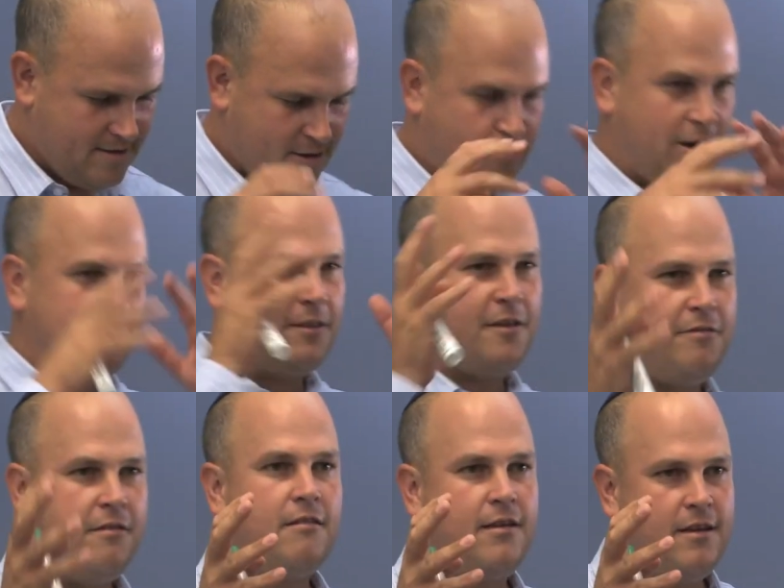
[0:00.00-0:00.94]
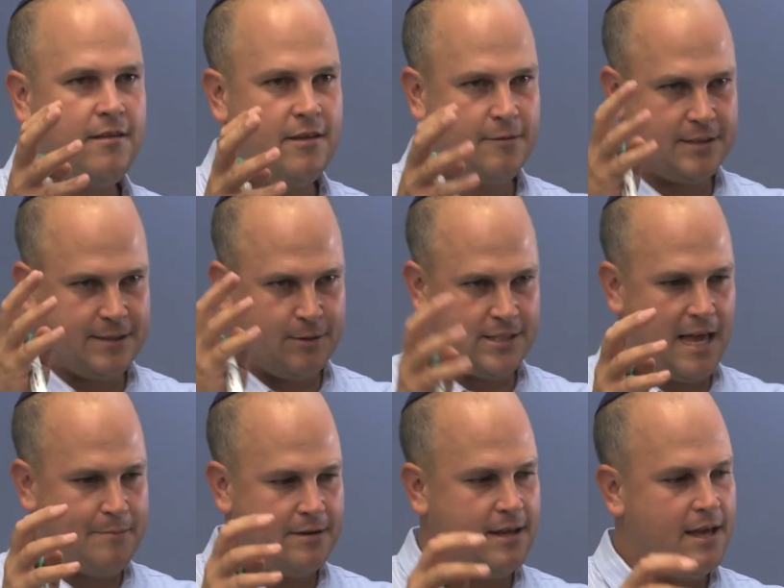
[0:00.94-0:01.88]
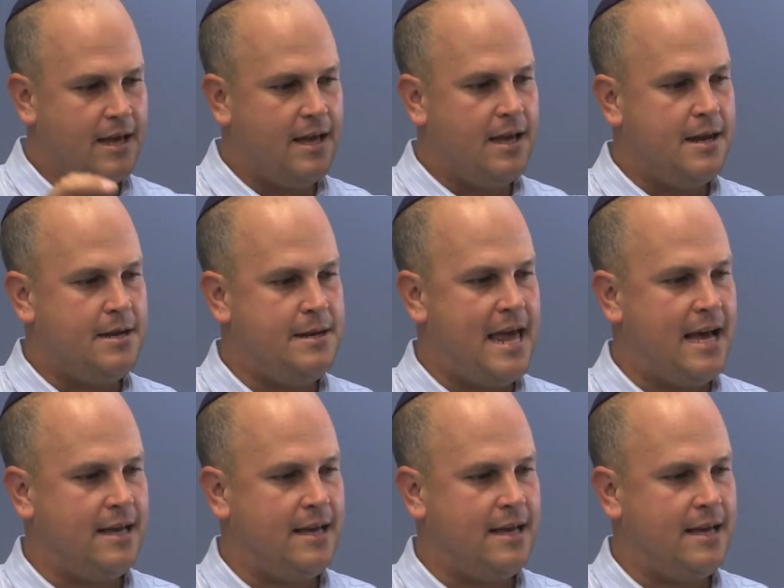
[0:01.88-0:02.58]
According to the theory, this is what's supposed to happen. Na